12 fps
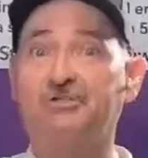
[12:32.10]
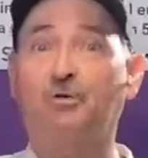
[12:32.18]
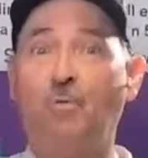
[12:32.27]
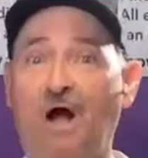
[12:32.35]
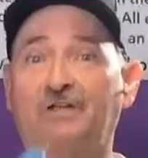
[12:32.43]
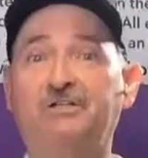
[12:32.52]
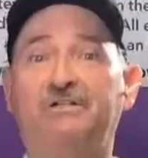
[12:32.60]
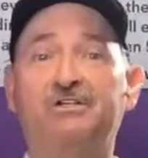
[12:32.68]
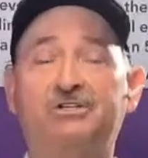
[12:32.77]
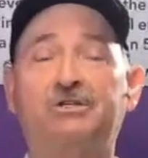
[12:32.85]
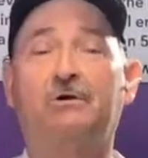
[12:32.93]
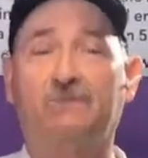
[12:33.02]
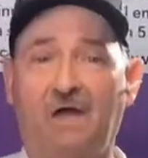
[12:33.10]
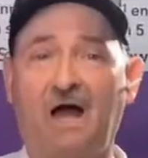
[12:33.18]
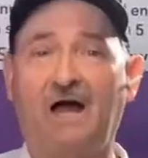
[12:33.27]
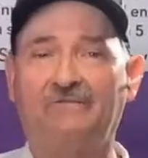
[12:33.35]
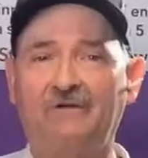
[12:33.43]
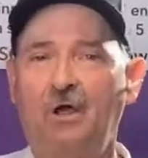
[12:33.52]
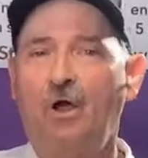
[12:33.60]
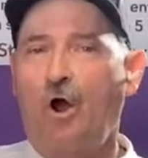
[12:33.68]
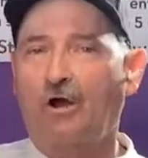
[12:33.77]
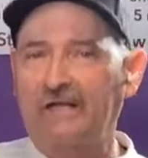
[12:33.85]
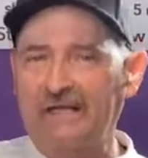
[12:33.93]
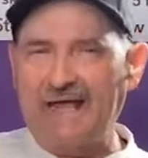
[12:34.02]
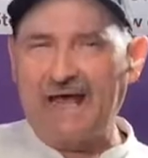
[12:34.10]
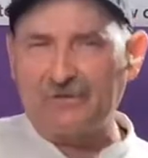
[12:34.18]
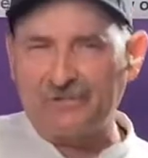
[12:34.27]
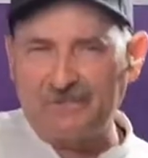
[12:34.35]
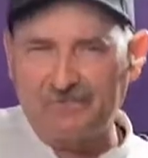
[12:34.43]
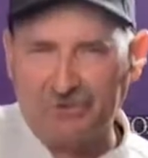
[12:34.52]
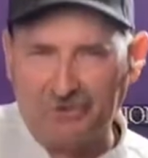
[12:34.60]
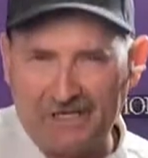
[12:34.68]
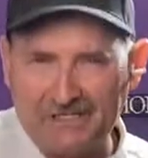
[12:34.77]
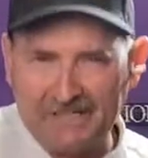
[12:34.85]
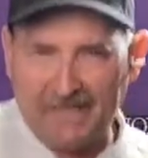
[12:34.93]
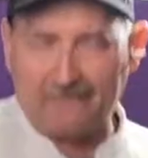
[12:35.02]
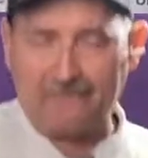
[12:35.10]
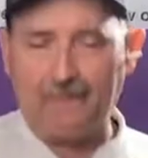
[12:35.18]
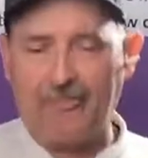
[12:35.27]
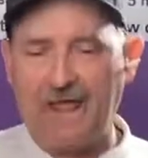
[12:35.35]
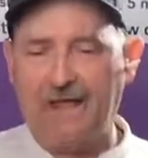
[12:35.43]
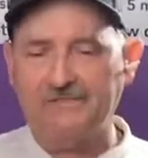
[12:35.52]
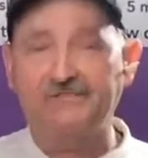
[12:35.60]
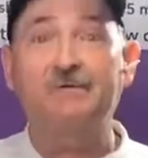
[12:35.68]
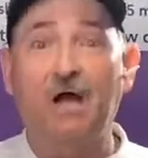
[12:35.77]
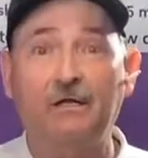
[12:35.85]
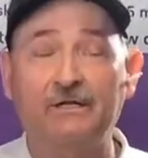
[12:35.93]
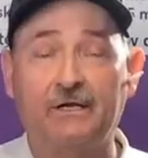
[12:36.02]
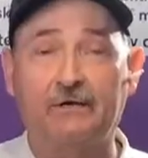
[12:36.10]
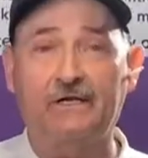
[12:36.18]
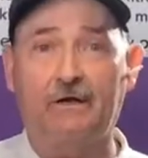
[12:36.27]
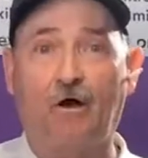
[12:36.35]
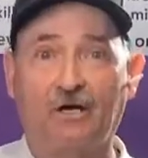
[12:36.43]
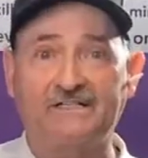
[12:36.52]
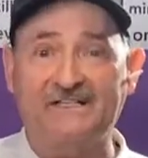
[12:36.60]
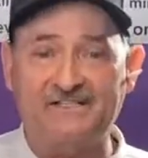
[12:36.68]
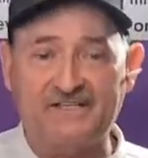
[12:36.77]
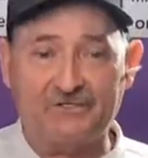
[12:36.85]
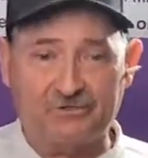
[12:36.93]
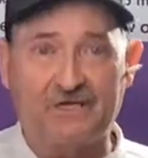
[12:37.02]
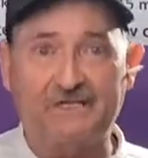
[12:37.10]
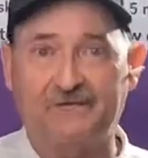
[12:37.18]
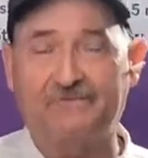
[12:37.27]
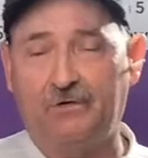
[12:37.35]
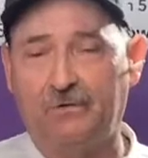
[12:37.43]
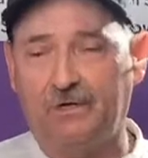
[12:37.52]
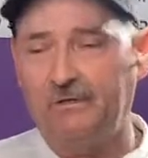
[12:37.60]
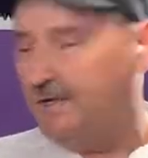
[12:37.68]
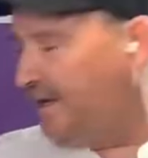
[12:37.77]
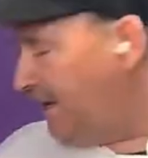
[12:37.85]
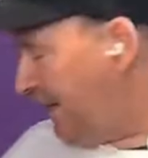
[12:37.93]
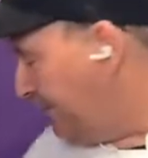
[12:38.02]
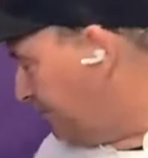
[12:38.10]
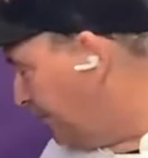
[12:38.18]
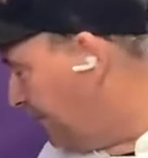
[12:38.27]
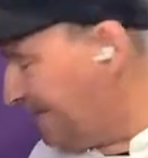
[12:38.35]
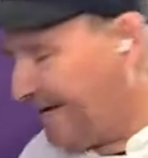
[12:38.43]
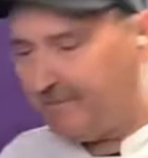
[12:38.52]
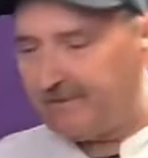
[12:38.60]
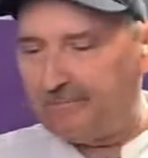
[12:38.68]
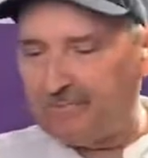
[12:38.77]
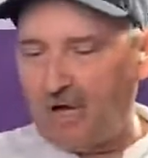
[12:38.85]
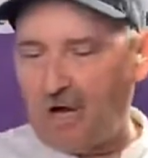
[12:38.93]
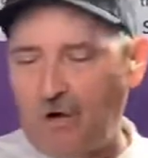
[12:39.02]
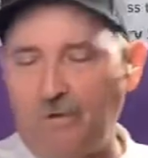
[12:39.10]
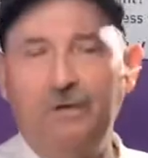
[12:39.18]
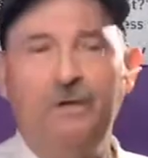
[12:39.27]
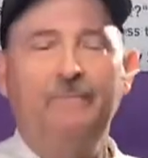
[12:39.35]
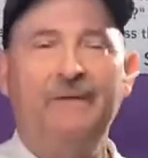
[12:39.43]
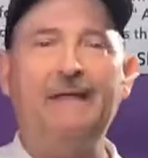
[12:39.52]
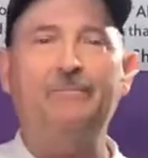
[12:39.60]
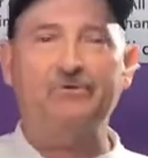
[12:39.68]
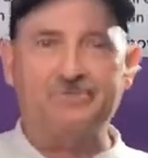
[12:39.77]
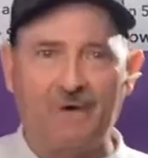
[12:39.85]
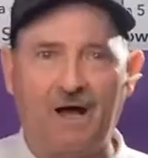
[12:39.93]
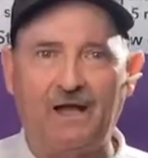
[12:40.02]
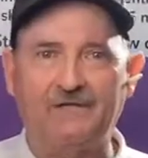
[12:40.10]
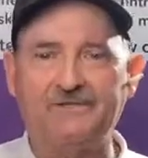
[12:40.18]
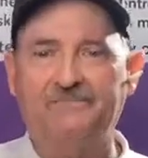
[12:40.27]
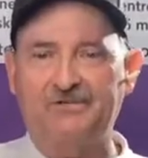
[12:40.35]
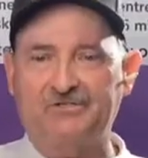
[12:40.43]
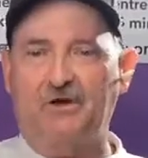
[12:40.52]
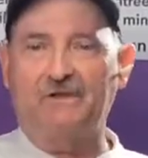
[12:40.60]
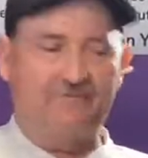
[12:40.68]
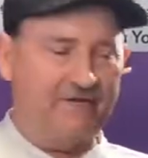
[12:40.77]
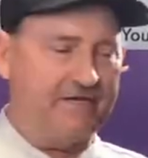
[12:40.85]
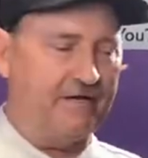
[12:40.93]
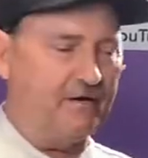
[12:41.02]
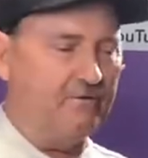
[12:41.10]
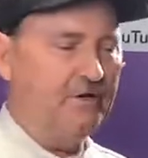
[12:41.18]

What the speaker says: you're watching this show live, are going to gather some tricks together and some culinary artistic tricks, if you will, and you're going to be able to blow people's minds. If you saw the video,